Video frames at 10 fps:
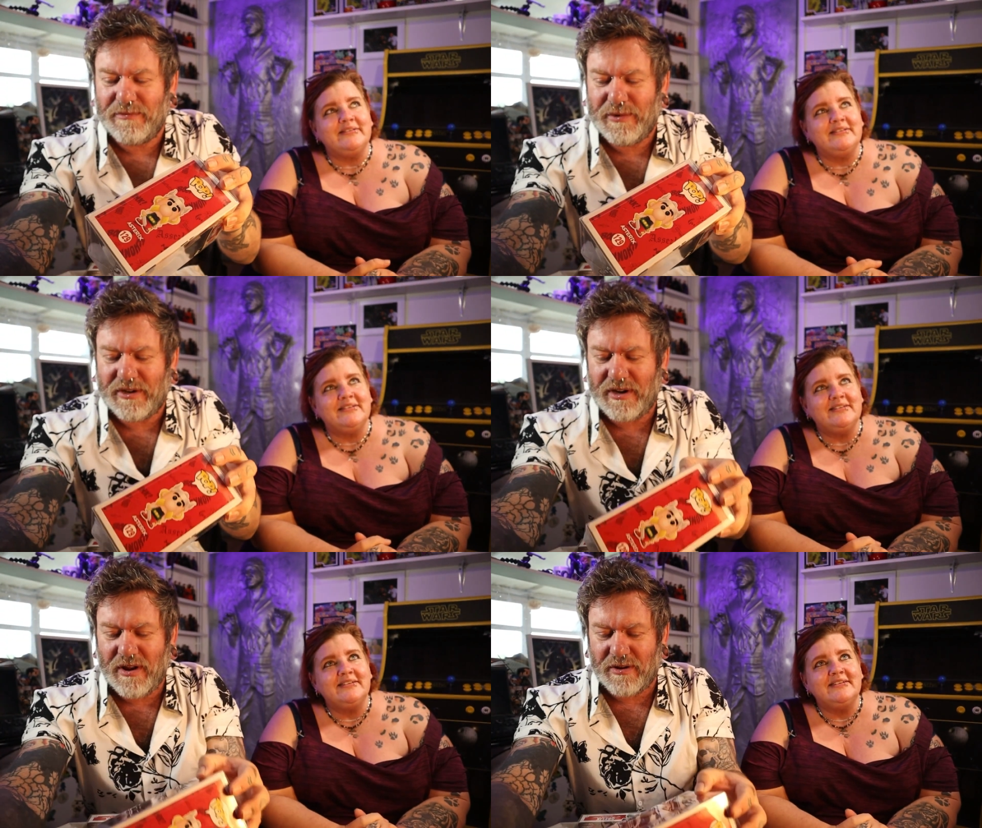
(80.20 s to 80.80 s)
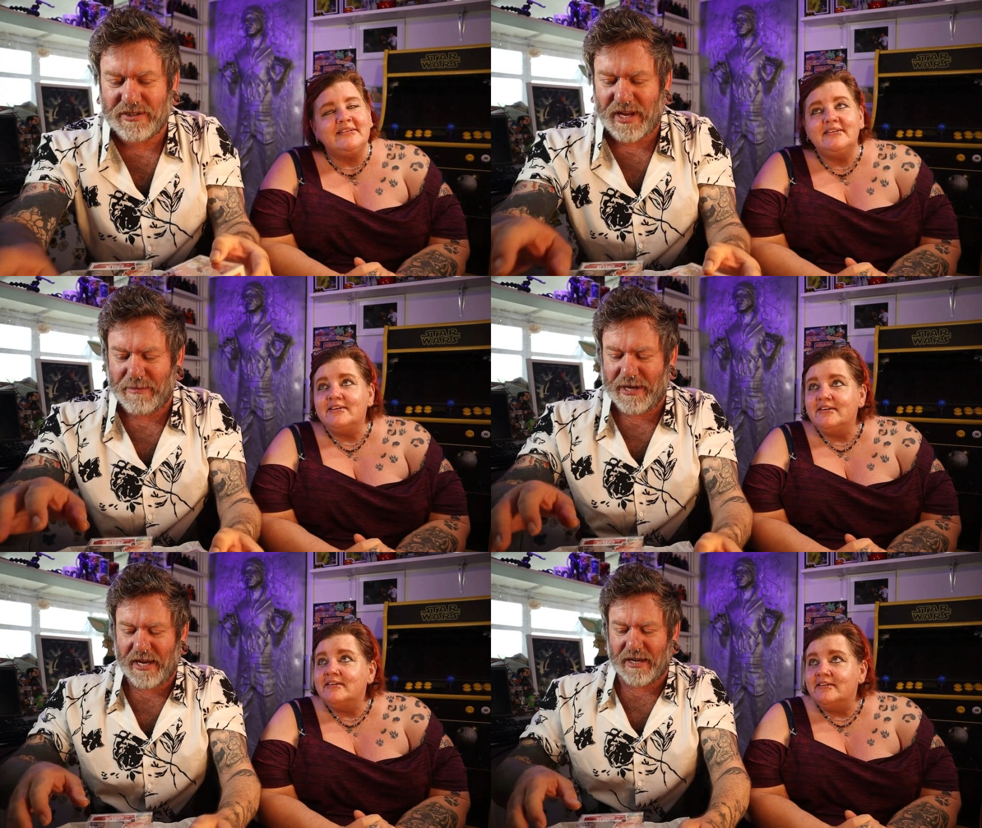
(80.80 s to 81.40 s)
Speaker 1: We got lost
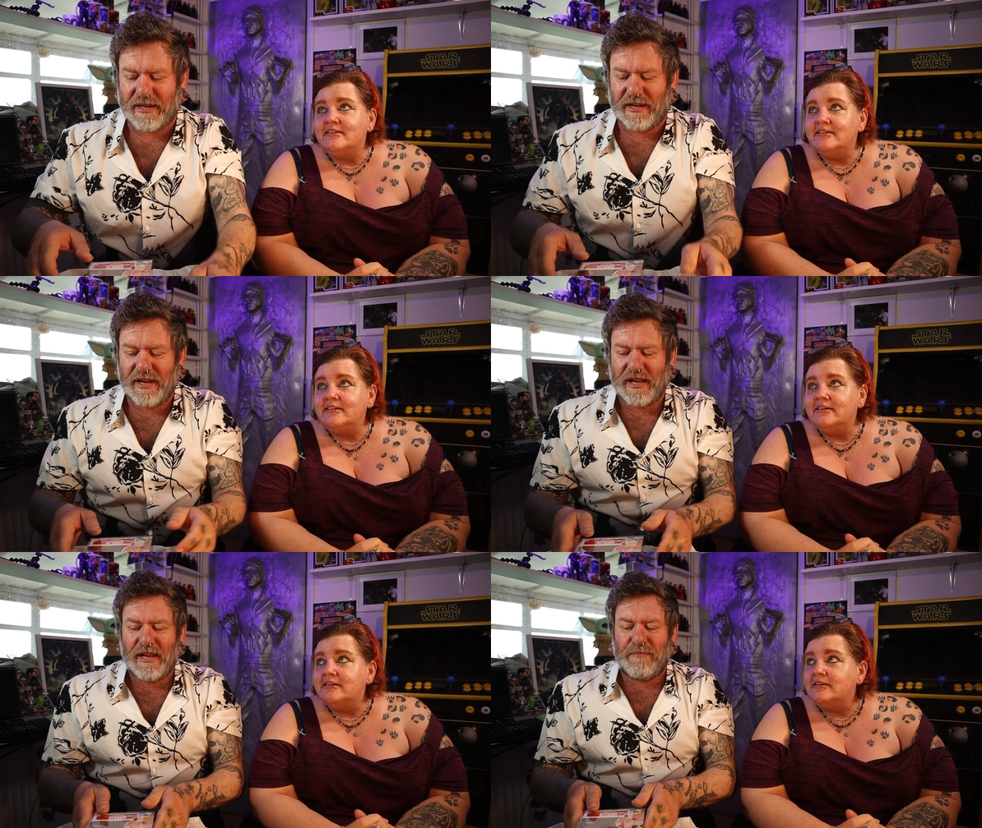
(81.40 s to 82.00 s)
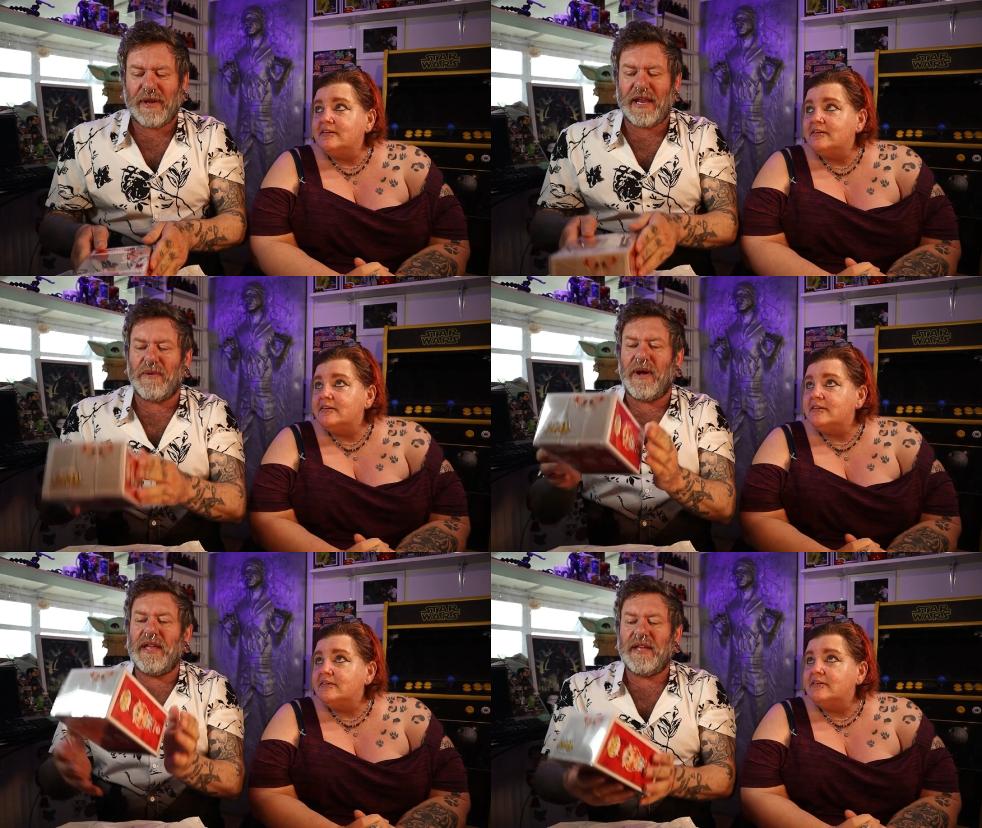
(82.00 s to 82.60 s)
coming in. Yeah. But
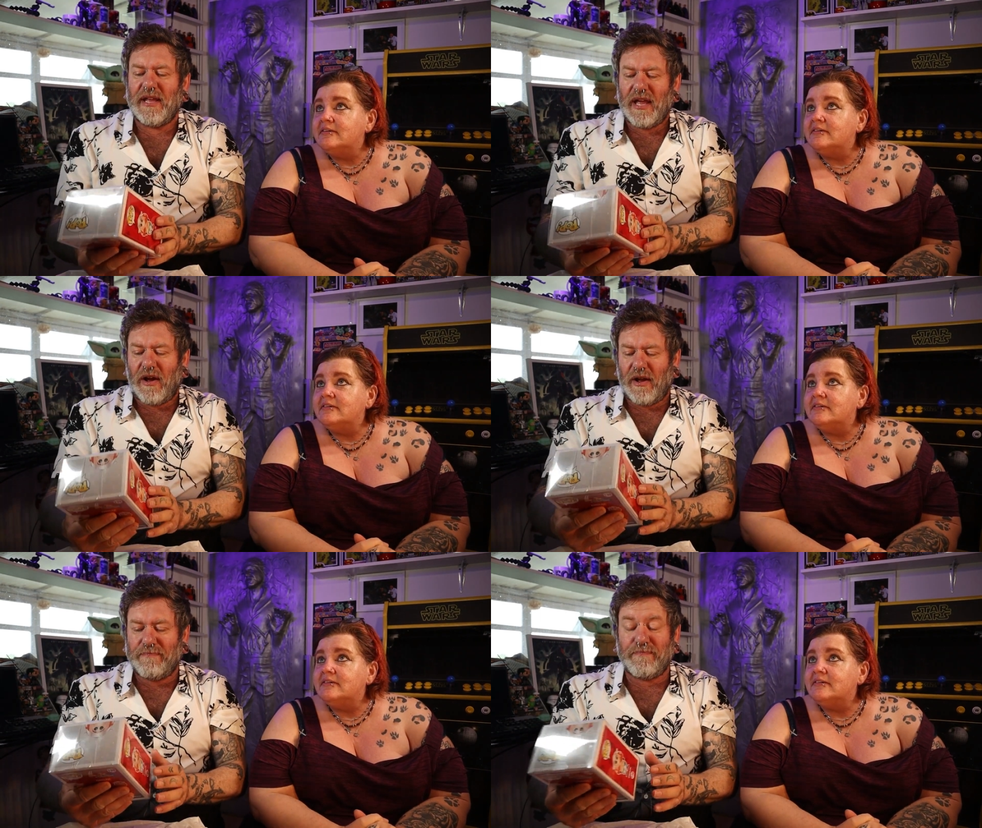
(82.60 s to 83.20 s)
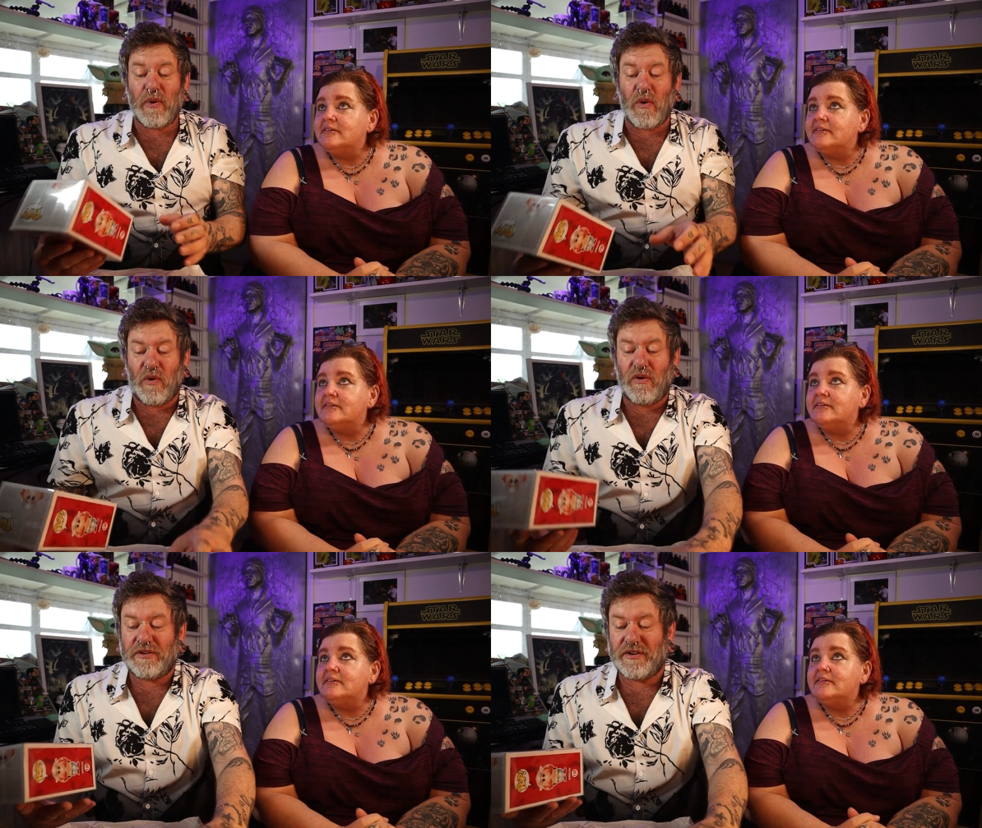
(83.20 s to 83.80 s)
anyway, I
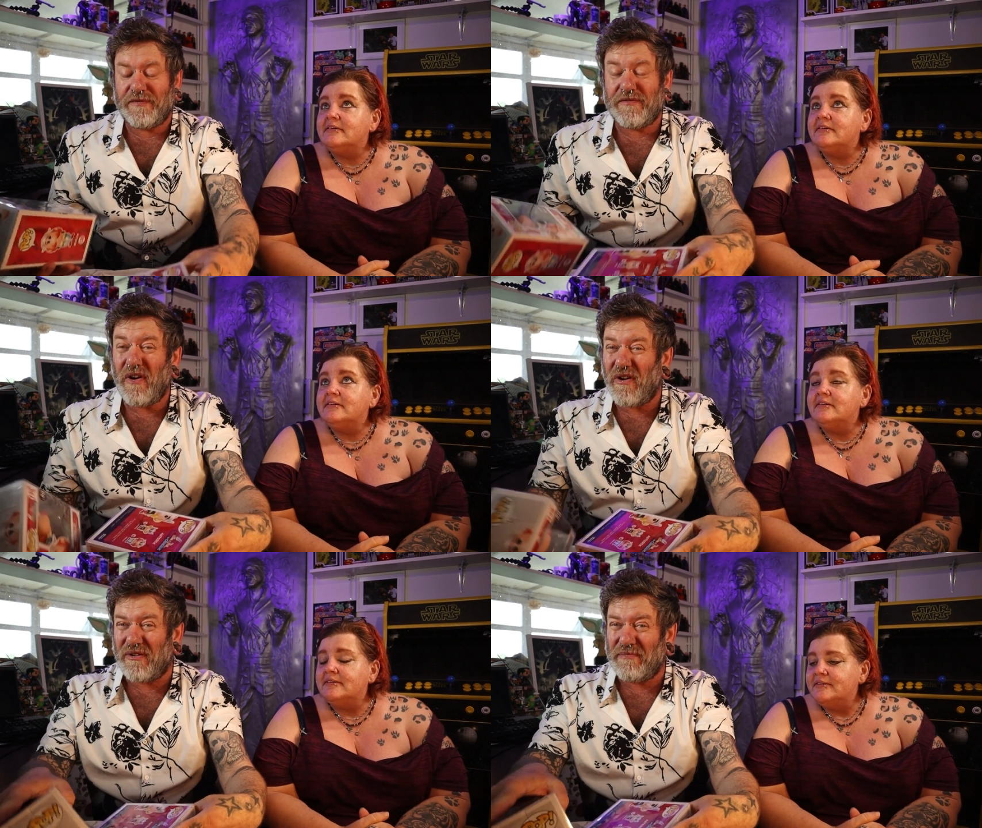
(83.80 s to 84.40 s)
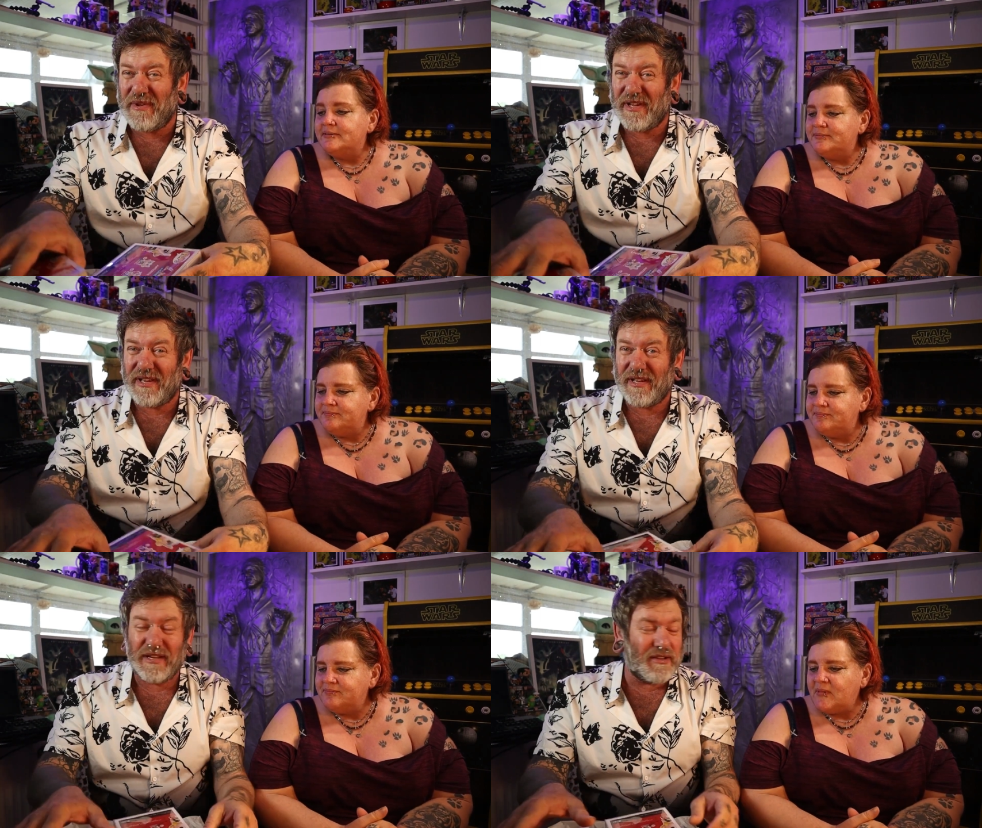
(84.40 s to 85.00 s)
bought from
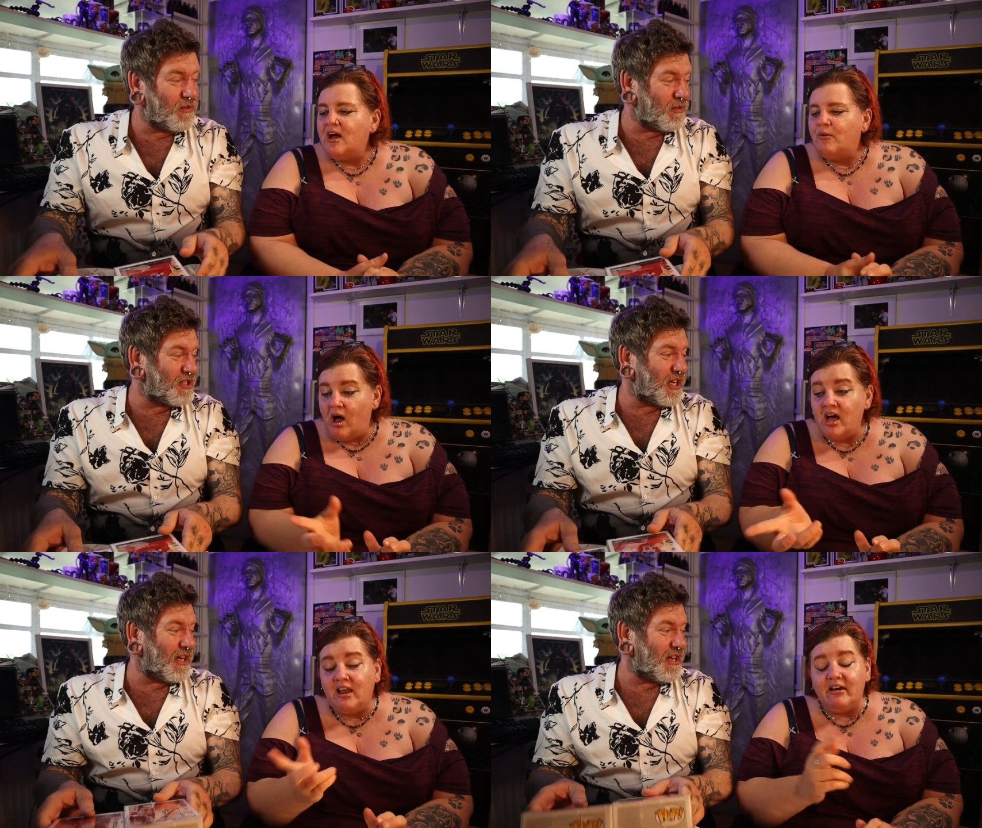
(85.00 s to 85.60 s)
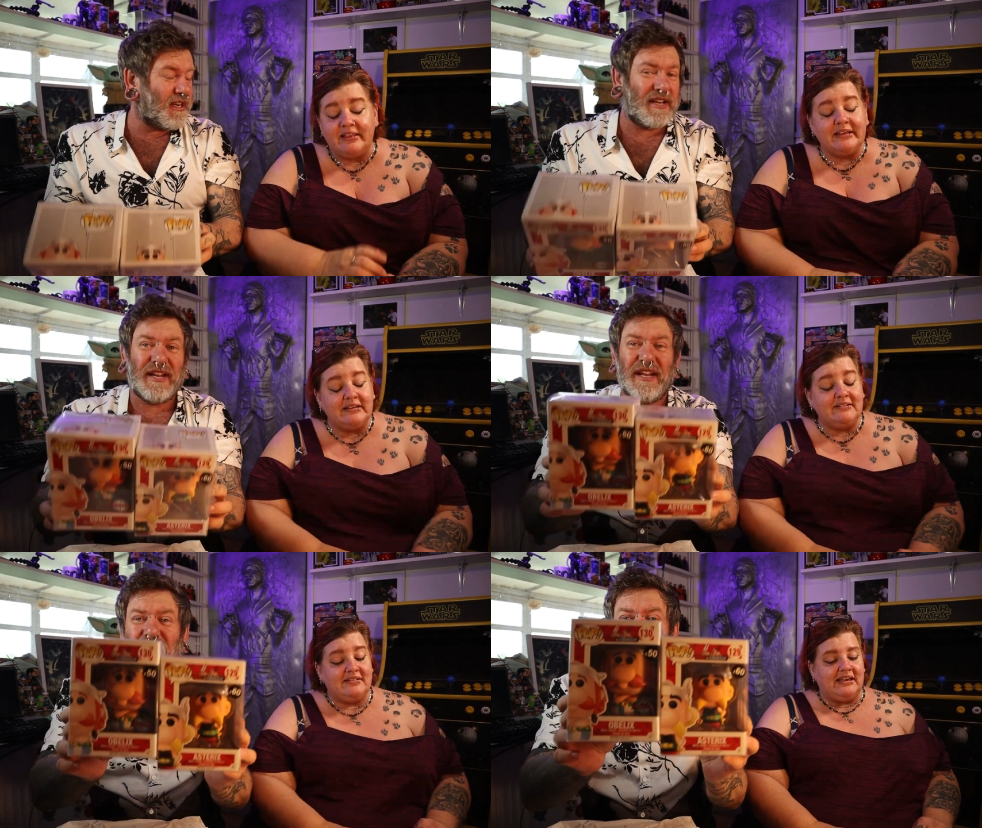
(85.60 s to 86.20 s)
Speaker 2: Yorkshire oh, I like these,